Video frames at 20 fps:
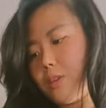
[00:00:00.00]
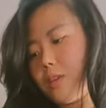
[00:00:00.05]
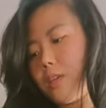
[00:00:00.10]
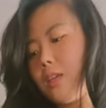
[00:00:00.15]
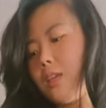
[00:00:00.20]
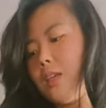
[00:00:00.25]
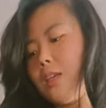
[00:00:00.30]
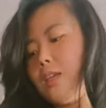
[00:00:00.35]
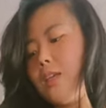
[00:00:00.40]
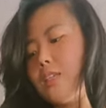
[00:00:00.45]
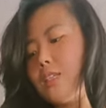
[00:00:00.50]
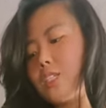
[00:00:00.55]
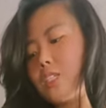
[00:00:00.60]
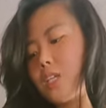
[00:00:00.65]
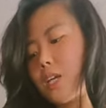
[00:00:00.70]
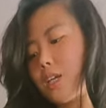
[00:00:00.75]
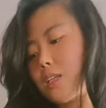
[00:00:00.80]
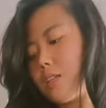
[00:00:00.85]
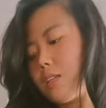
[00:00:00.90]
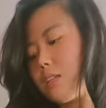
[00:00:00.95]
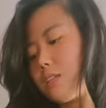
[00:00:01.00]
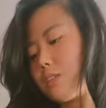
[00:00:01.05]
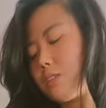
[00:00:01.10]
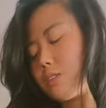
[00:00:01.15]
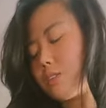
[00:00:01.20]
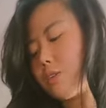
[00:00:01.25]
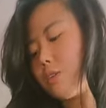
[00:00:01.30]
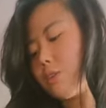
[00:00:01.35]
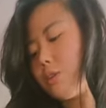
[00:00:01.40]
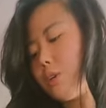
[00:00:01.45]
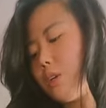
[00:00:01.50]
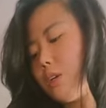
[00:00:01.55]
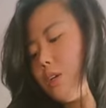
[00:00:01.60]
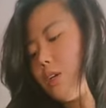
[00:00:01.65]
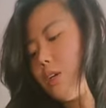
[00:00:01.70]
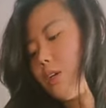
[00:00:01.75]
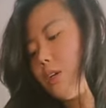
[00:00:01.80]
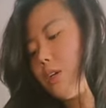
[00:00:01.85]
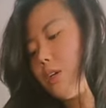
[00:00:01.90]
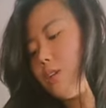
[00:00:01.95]
he, he's Chinese, so
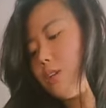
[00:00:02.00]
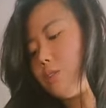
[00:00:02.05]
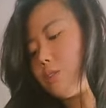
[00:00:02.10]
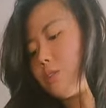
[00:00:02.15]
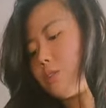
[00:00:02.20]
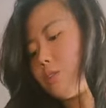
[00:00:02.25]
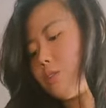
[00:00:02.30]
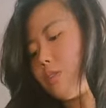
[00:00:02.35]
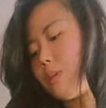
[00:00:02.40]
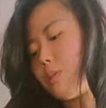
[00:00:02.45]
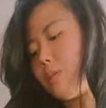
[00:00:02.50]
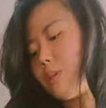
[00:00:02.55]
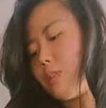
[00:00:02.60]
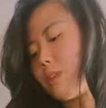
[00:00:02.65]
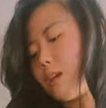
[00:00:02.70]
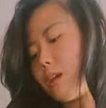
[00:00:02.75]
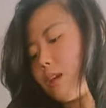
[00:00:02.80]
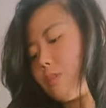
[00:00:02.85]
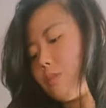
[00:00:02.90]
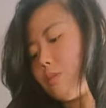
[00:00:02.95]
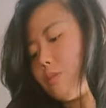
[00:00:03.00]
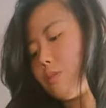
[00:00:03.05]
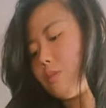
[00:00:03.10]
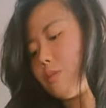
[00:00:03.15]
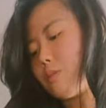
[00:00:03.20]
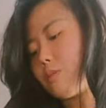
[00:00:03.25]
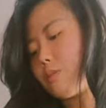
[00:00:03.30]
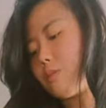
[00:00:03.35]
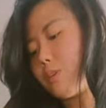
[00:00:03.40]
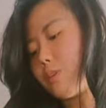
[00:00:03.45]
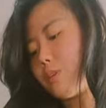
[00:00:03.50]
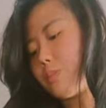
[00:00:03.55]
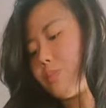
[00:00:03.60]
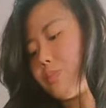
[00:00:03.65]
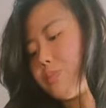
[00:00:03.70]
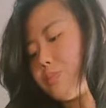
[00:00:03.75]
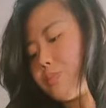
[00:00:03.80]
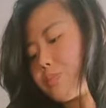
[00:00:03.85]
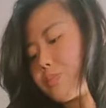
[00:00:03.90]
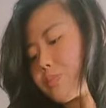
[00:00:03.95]
he used to feed me that. So
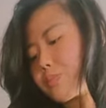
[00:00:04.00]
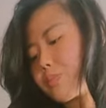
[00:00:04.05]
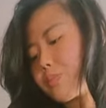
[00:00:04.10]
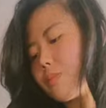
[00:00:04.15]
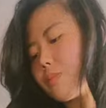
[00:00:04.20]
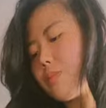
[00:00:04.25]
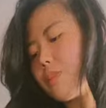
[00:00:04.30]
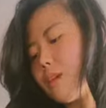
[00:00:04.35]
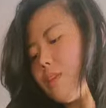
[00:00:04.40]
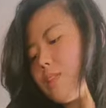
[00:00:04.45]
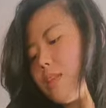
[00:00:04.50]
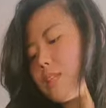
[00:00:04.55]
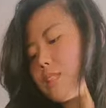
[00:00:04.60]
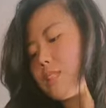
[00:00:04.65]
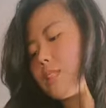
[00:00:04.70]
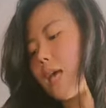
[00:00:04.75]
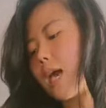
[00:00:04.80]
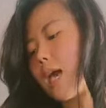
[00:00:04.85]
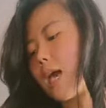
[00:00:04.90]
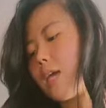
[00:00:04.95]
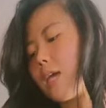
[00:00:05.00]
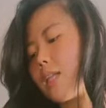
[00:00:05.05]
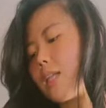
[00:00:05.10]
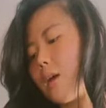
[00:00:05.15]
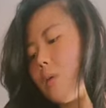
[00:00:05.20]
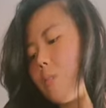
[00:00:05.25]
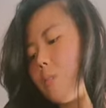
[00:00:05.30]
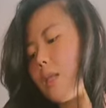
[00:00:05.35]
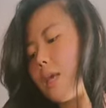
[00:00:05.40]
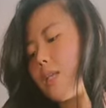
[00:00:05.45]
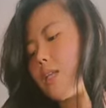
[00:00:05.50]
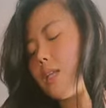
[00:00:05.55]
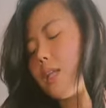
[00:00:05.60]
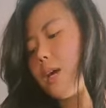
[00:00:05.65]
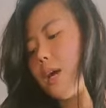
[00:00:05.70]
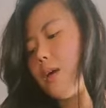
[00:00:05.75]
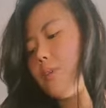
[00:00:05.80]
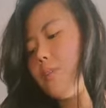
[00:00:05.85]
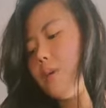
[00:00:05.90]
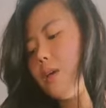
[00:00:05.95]
that's that, and I'll blend it
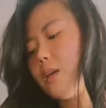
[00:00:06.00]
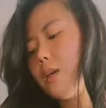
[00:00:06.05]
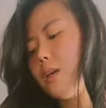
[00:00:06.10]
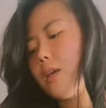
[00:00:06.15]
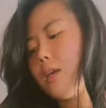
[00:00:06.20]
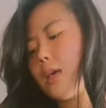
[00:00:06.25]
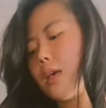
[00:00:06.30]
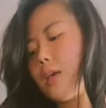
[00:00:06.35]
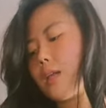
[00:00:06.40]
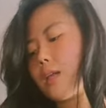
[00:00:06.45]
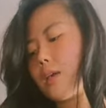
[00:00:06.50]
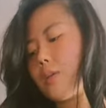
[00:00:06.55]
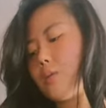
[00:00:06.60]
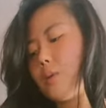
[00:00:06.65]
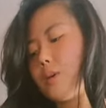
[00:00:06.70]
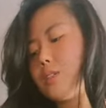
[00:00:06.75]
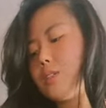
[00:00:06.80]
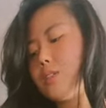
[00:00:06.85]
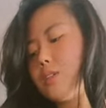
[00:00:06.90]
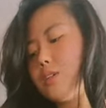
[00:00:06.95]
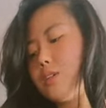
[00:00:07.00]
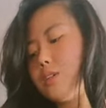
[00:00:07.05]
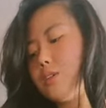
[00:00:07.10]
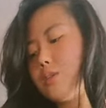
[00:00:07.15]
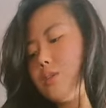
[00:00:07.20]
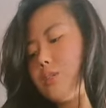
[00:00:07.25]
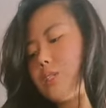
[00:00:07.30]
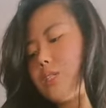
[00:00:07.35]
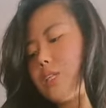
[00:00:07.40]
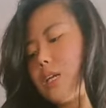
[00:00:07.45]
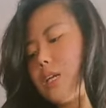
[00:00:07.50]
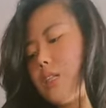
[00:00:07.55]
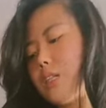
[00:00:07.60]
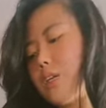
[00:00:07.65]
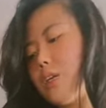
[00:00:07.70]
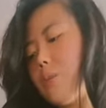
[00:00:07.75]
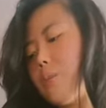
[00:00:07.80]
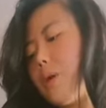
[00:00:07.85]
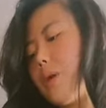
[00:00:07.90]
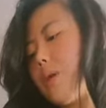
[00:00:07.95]
up. And I want to share a
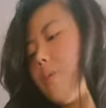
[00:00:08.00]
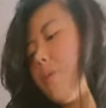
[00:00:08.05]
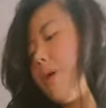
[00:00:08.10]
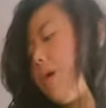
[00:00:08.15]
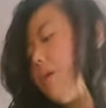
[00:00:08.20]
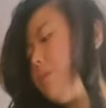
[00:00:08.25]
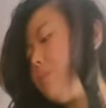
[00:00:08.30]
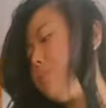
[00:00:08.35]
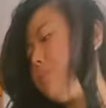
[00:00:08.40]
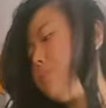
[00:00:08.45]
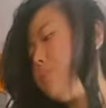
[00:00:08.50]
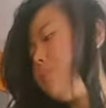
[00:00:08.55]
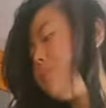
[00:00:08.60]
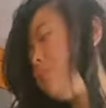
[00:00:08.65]
little bit about...